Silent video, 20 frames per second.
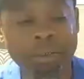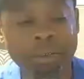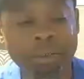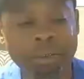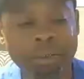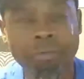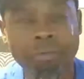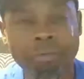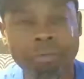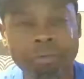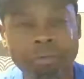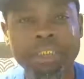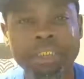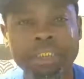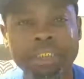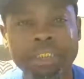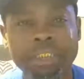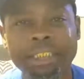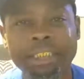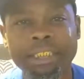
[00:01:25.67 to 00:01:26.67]
for
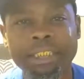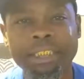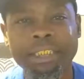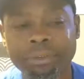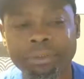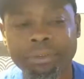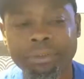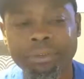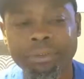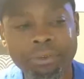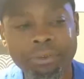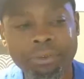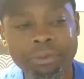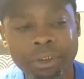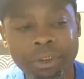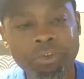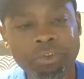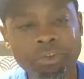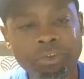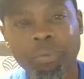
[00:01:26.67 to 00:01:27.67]
10 years,
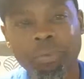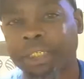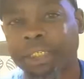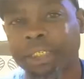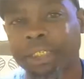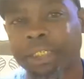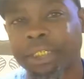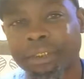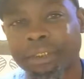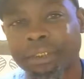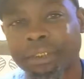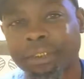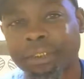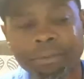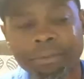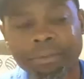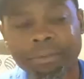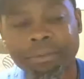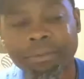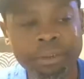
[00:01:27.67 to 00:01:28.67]
20 years
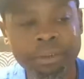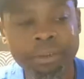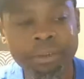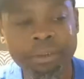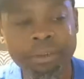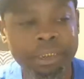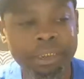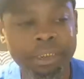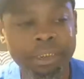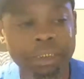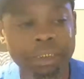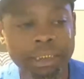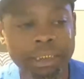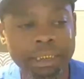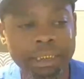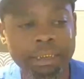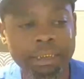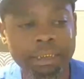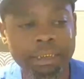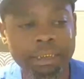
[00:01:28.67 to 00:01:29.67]

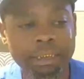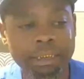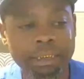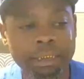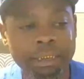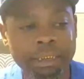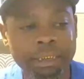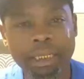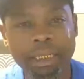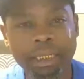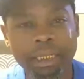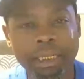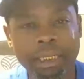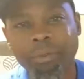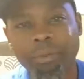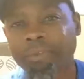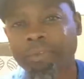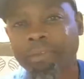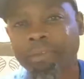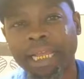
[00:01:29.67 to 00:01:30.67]
and they don't
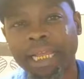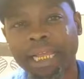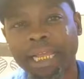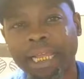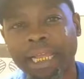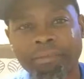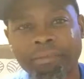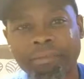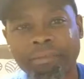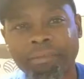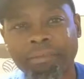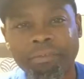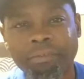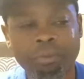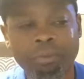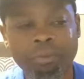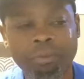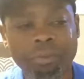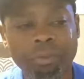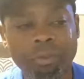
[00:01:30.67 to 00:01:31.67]
even have
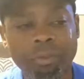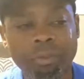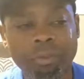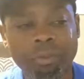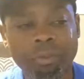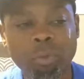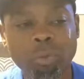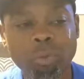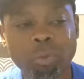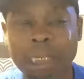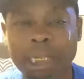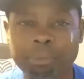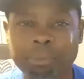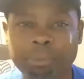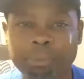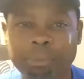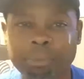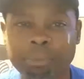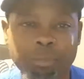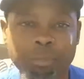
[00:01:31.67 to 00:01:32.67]
no type
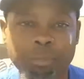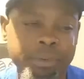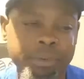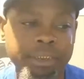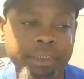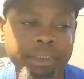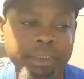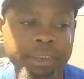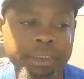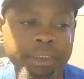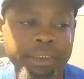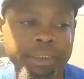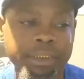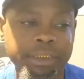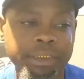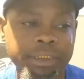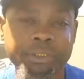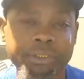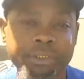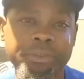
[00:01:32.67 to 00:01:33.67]
of welding
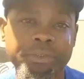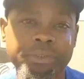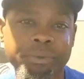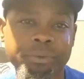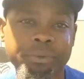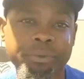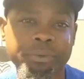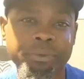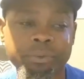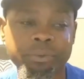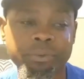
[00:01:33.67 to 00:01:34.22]
gear to